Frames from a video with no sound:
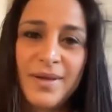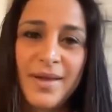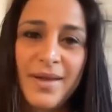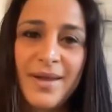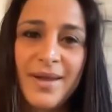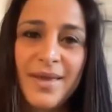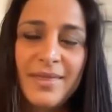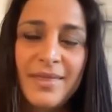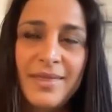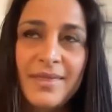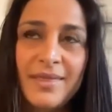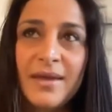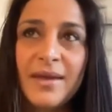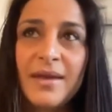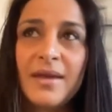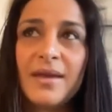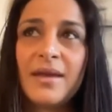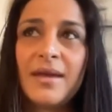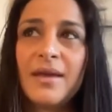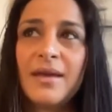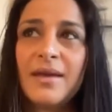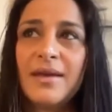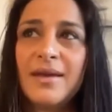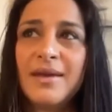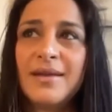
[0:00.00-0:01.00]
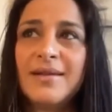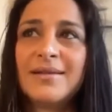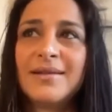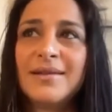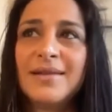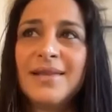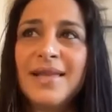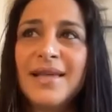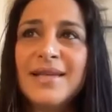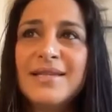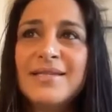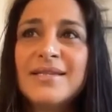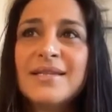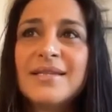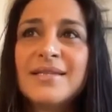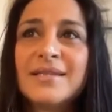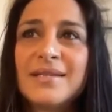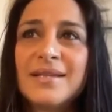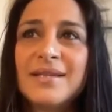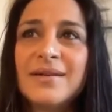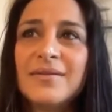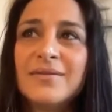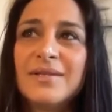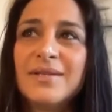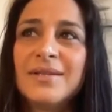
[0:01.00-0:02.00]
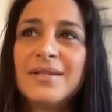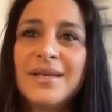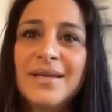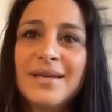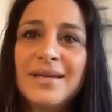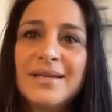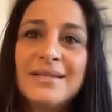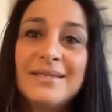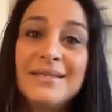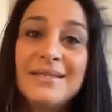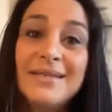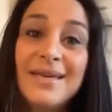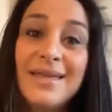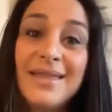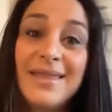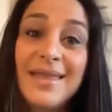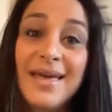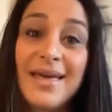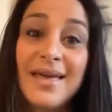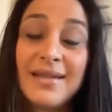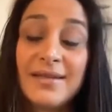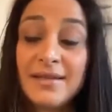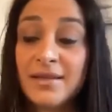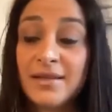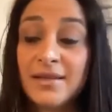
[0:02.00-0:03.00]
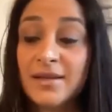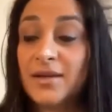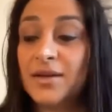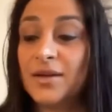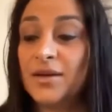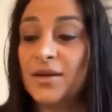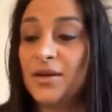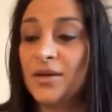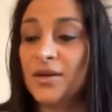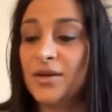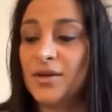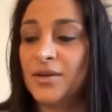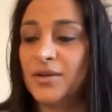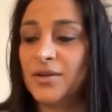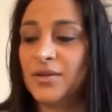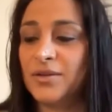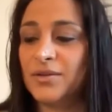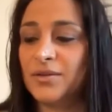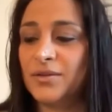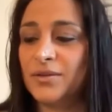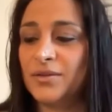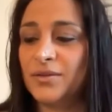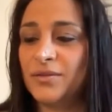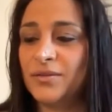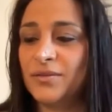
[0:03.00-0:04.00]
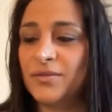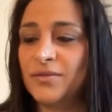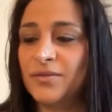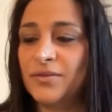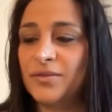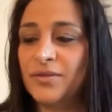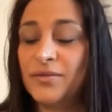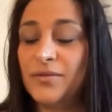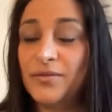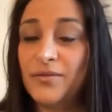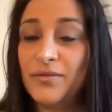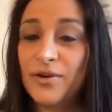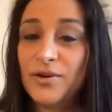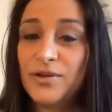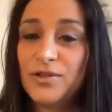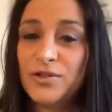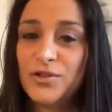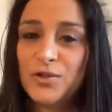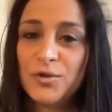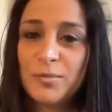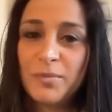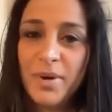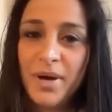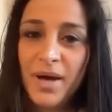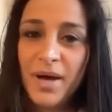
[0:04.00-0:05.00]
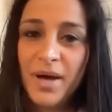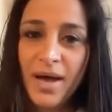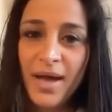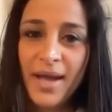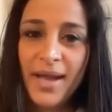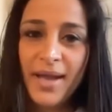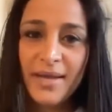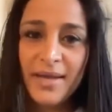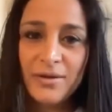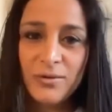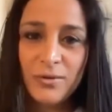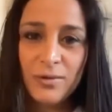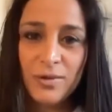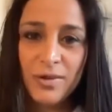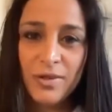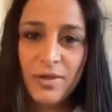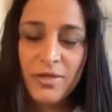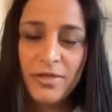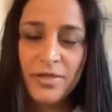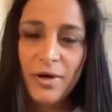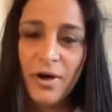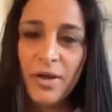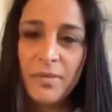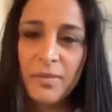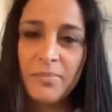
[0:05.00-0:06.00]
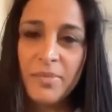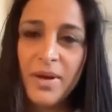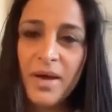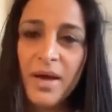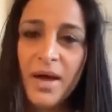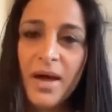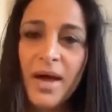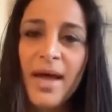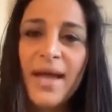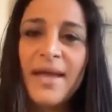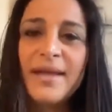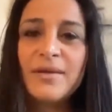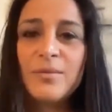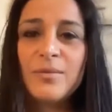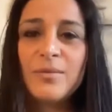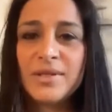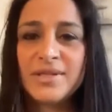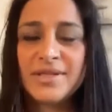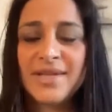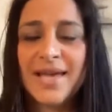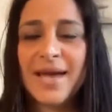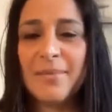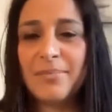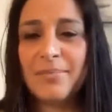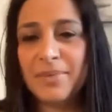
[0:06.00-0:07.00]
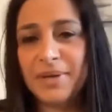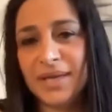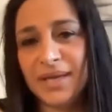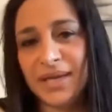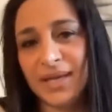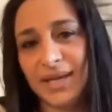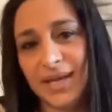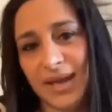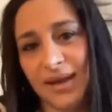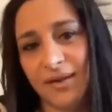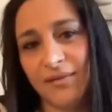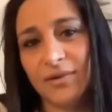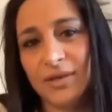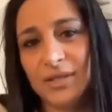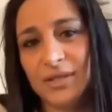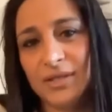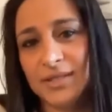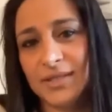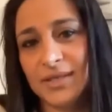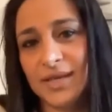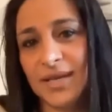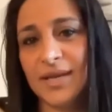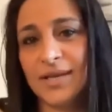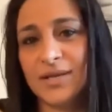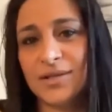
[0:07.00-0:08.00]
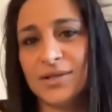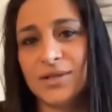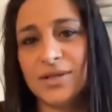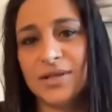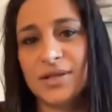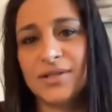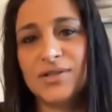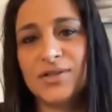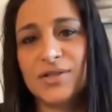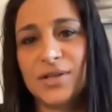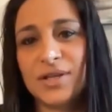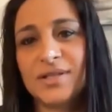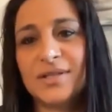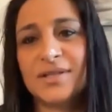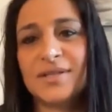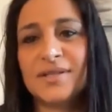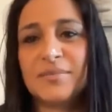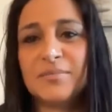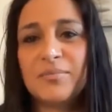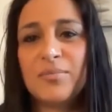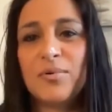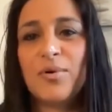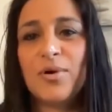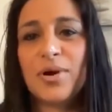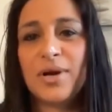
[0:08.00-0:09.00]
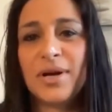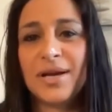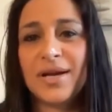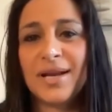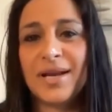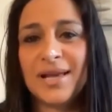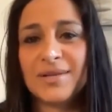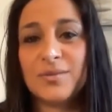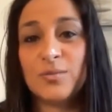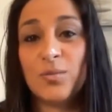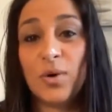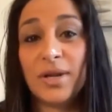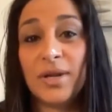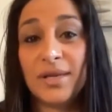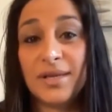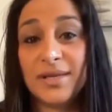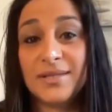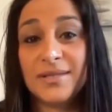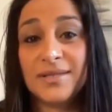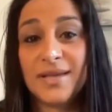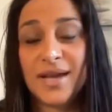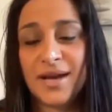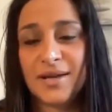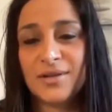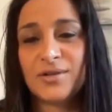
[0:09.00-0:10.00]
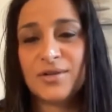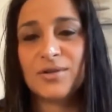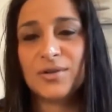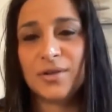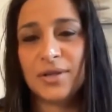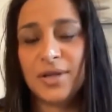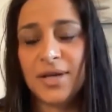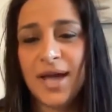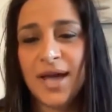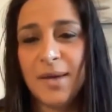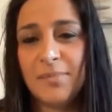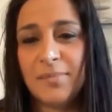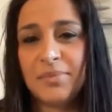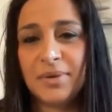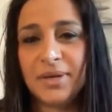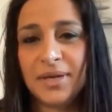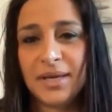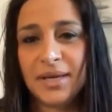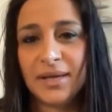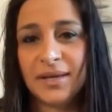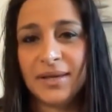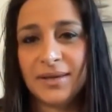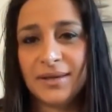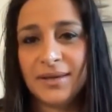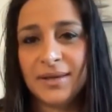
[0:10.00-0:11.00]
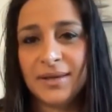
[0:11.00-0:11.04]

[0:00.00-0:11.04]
And I think it lends itself to the idea that the virtue behind, or the thought behind what's happening in every stage, is just as important as what is actually happening.